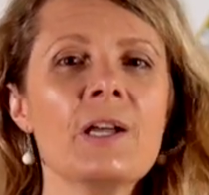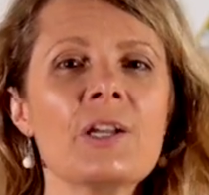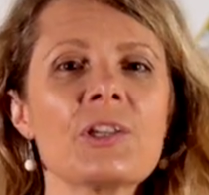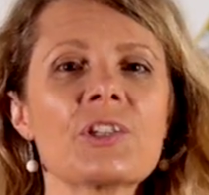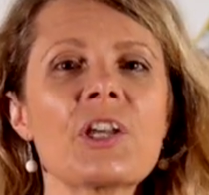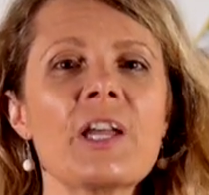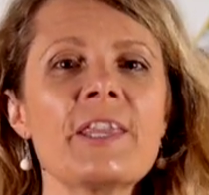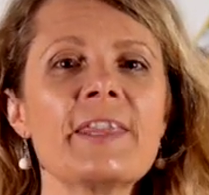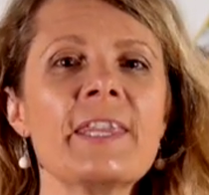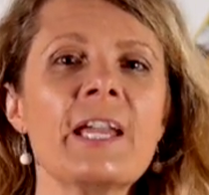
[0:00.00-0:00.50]

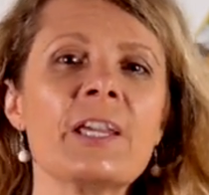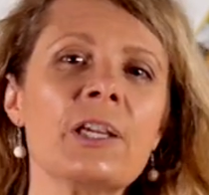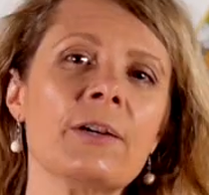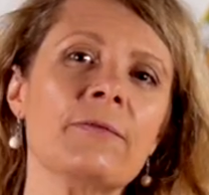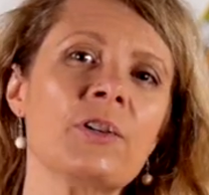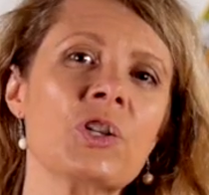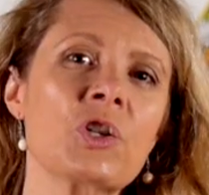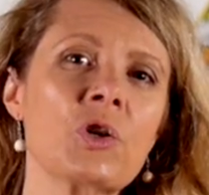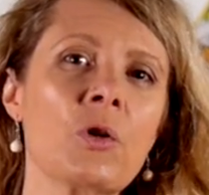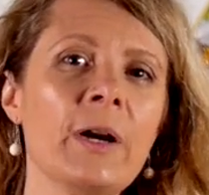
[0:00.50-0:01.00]
So thank you
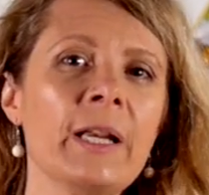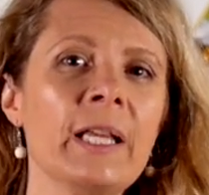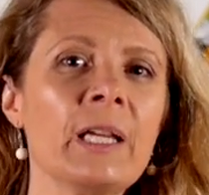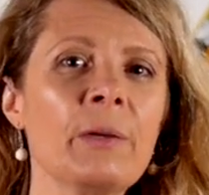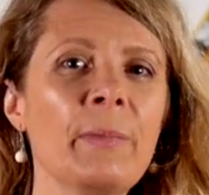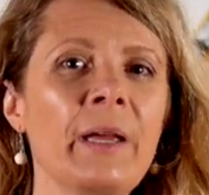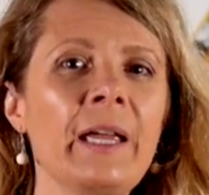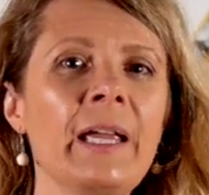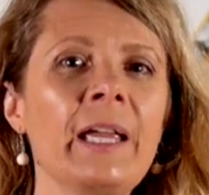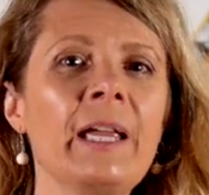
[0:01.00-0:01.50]
for
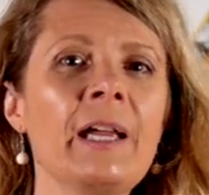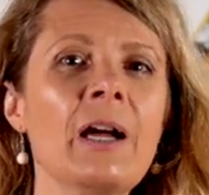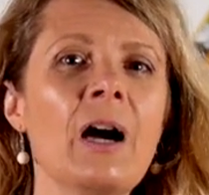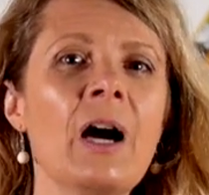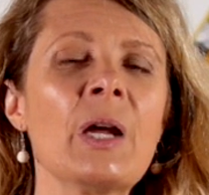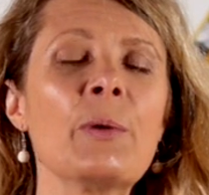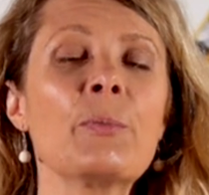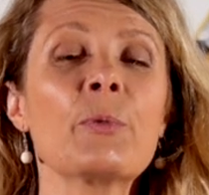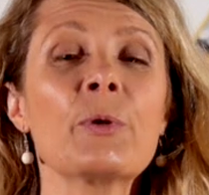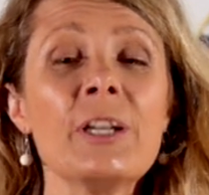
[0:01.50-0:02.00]
joining me.
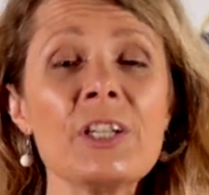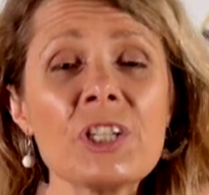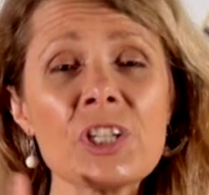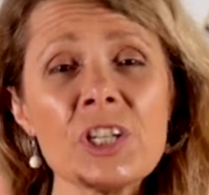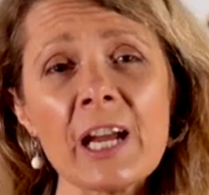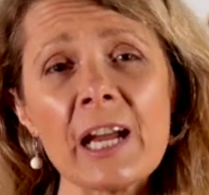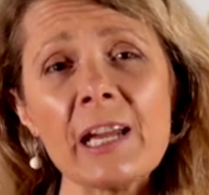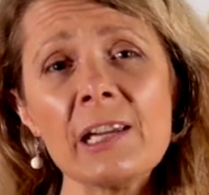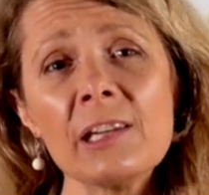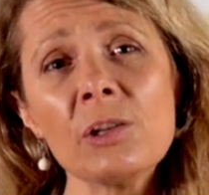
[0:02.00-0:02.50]
I
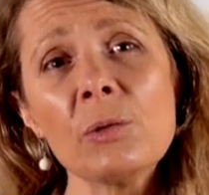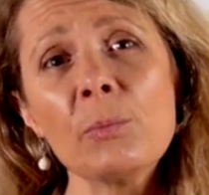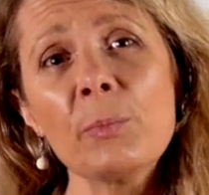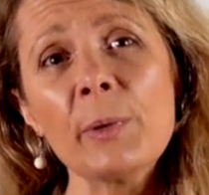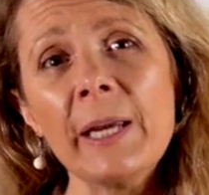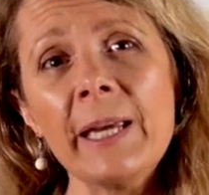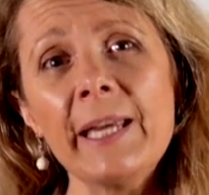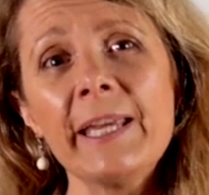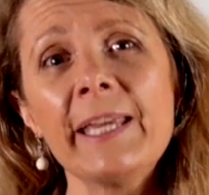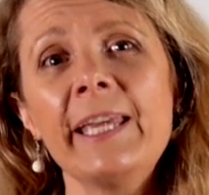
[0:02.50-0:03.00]
appreciate you
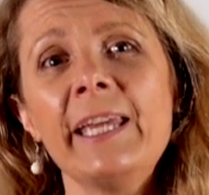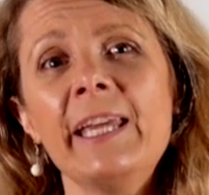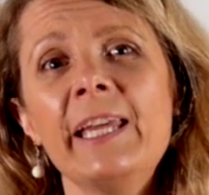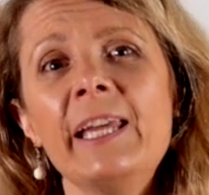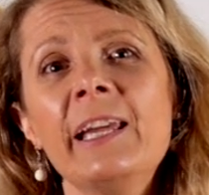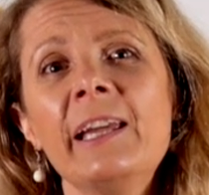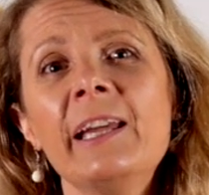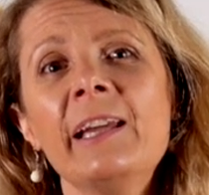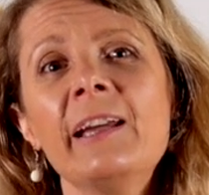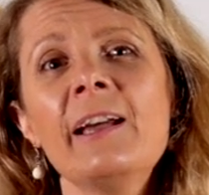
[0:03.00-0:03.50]
being
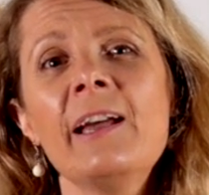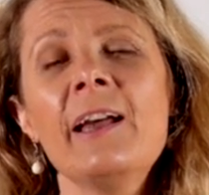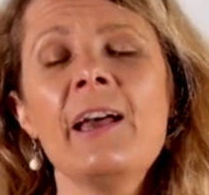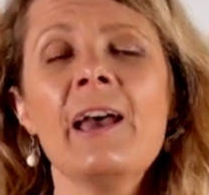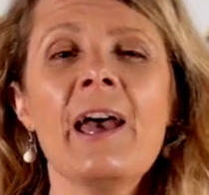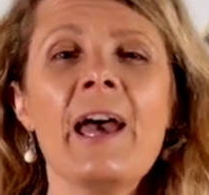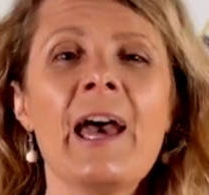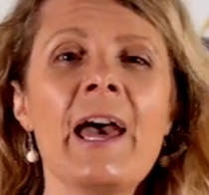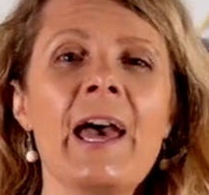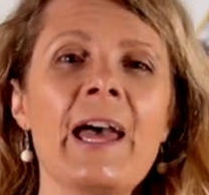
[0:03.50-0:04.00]
here
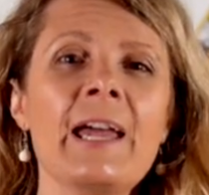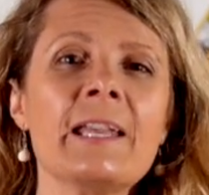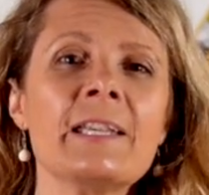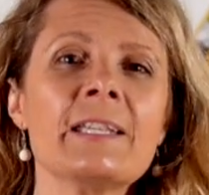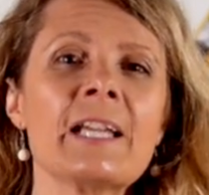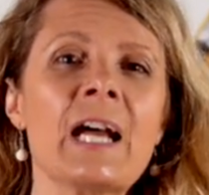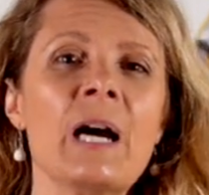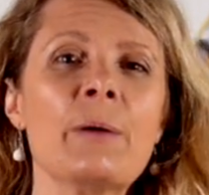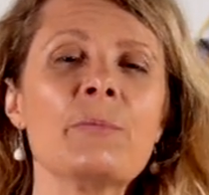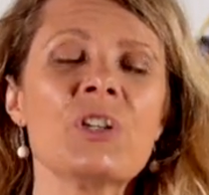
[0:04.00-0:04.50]

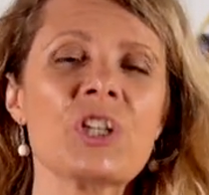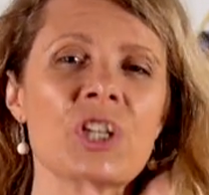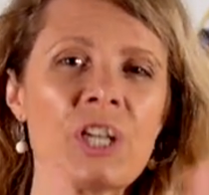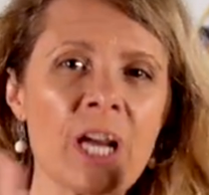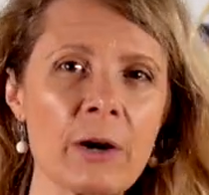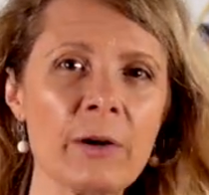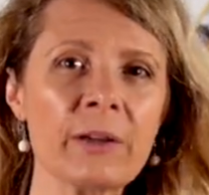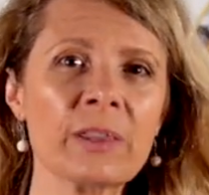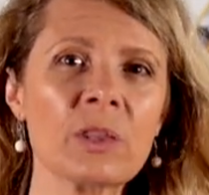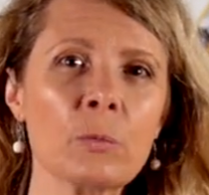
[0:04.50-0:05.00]
and
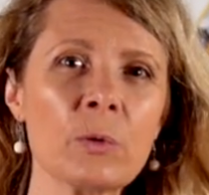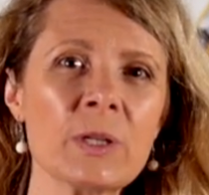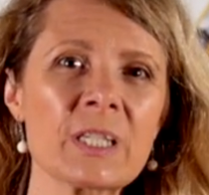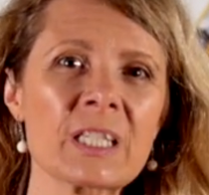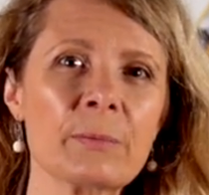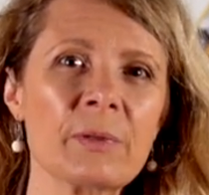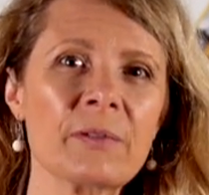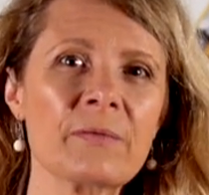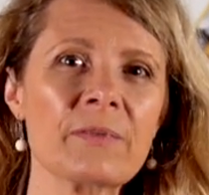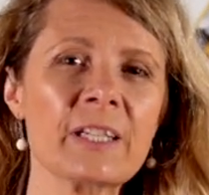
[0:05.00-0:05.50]
sharing the
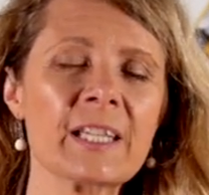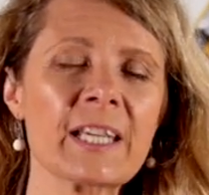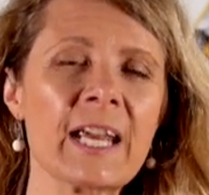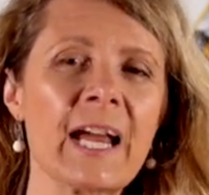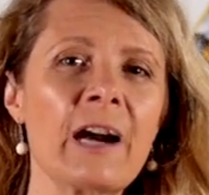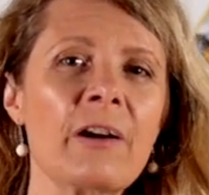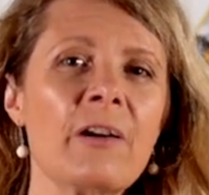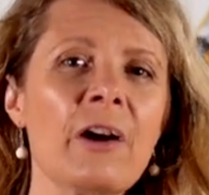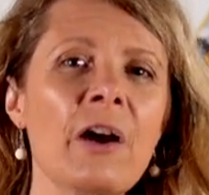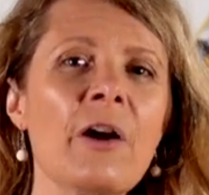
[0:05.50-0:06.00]
wisdom of the
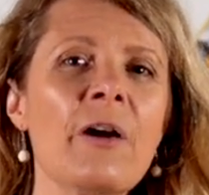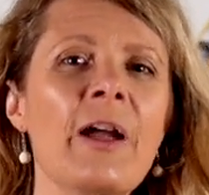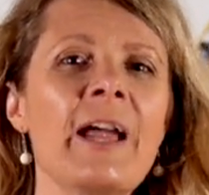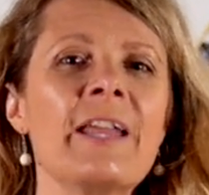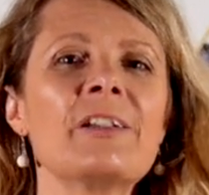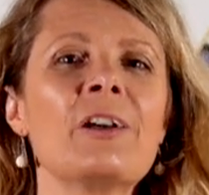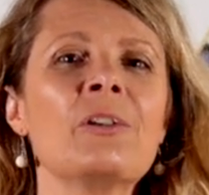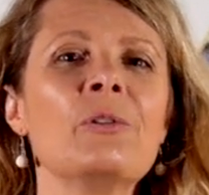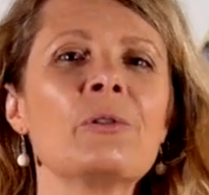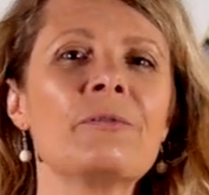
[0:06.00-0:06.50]
tarot,
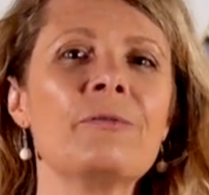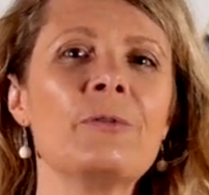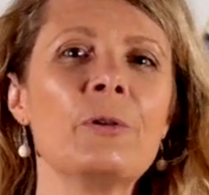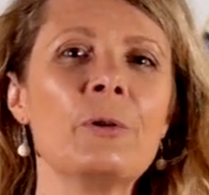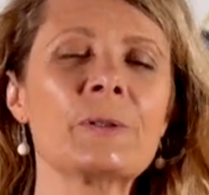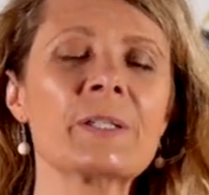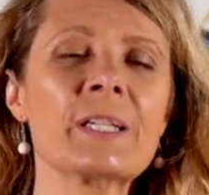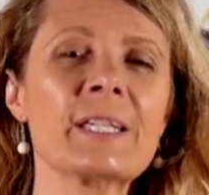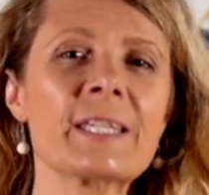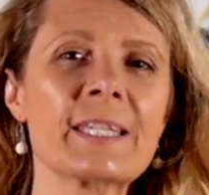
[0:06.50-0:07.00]
and I look
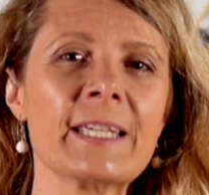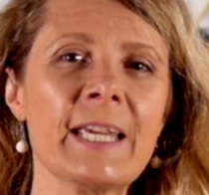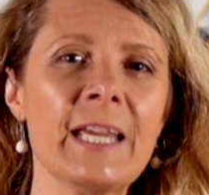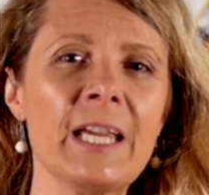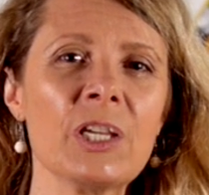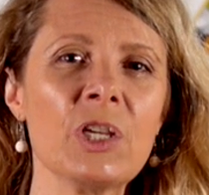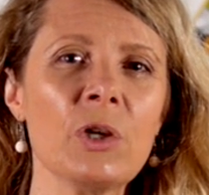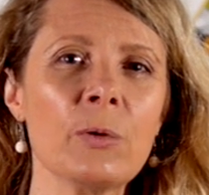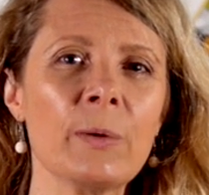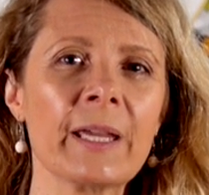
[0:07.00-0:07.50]
forward to
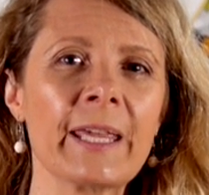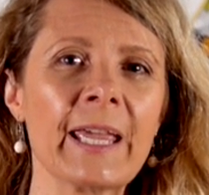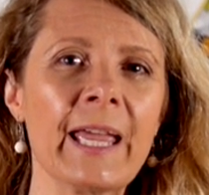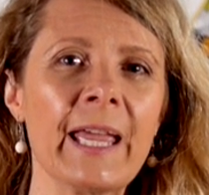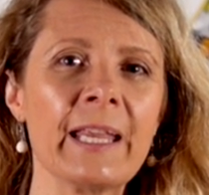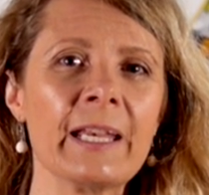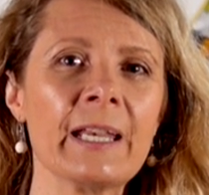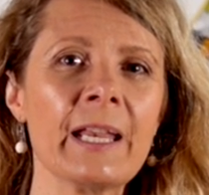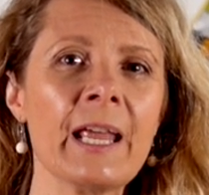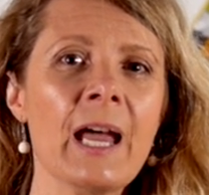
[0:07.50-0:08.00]
seeing you
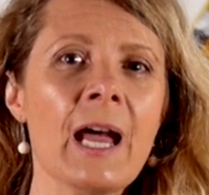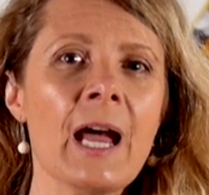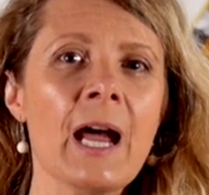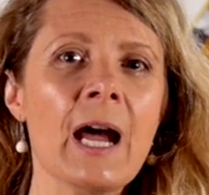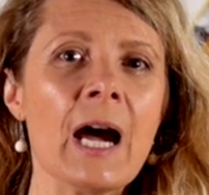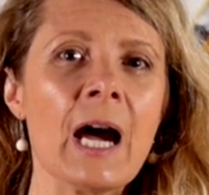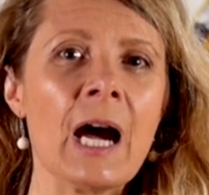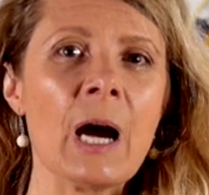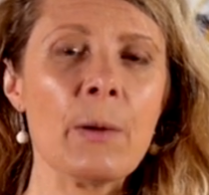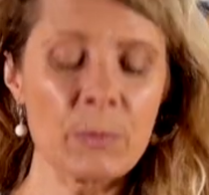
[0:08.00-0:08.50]
again
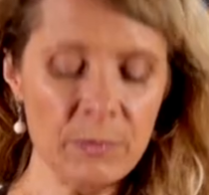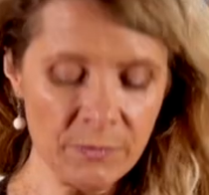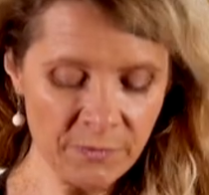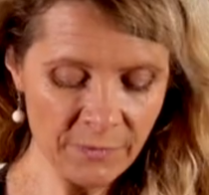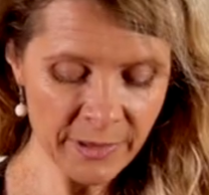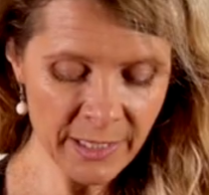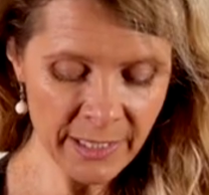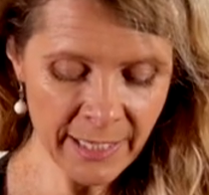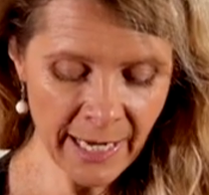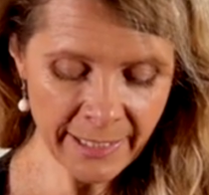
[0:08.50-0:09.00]

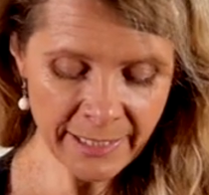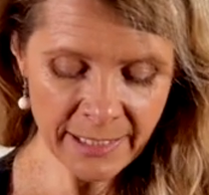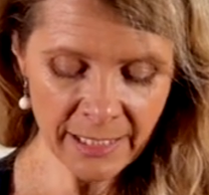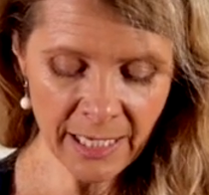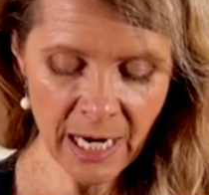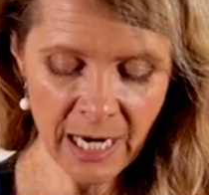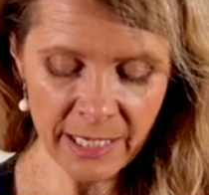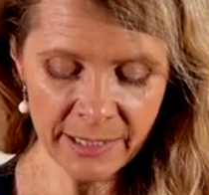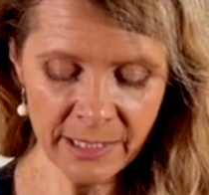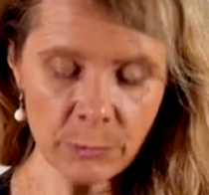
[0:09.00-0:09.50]
for the next
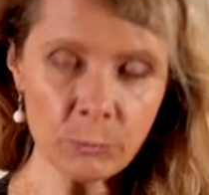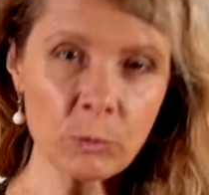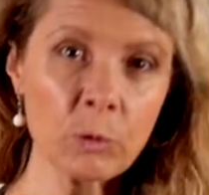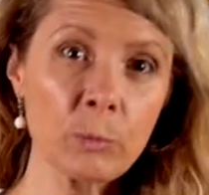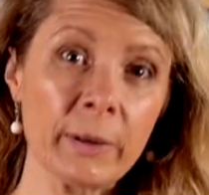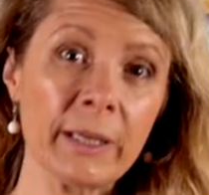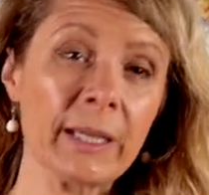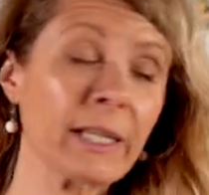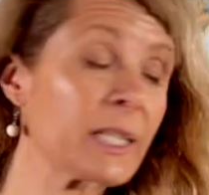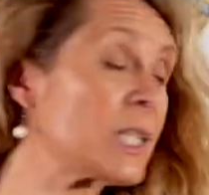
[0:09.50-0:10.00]
card that we'll be